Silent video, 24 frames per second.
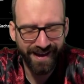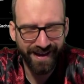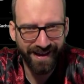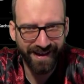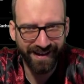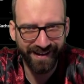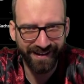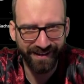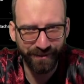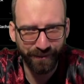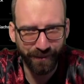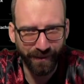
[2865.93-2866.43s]

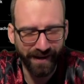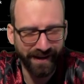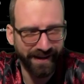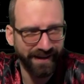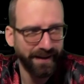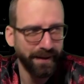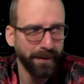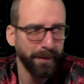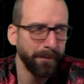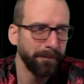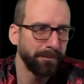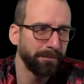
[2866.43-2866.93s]
Anyway,
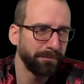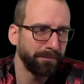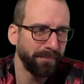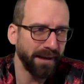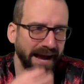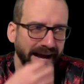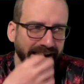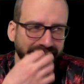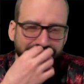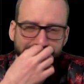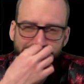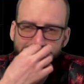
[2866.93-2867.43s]

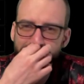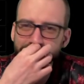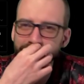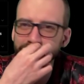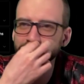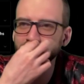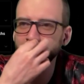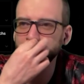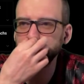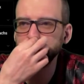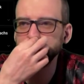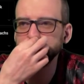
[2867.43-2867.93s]
back to the
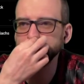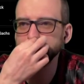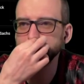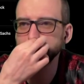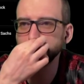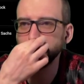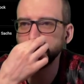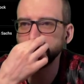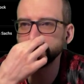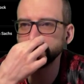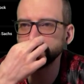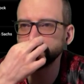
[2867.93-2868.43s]
fucking
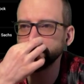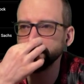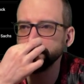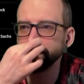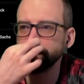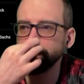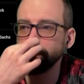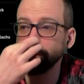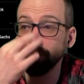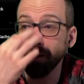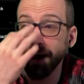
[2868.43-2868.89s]
starving people.